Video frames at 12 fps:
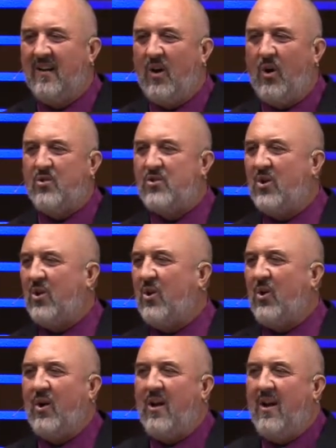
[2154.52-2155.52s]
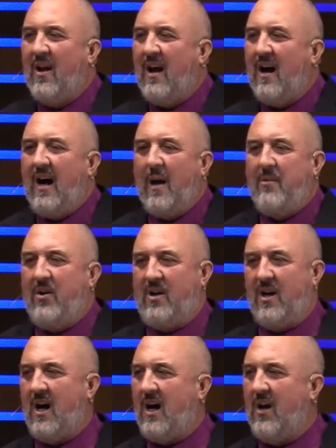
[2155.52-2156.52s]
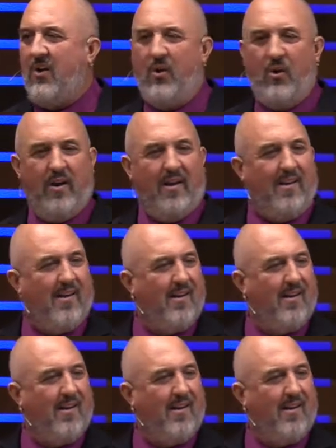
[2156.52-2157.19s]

Oh, sure, Lord, I'm your conduit.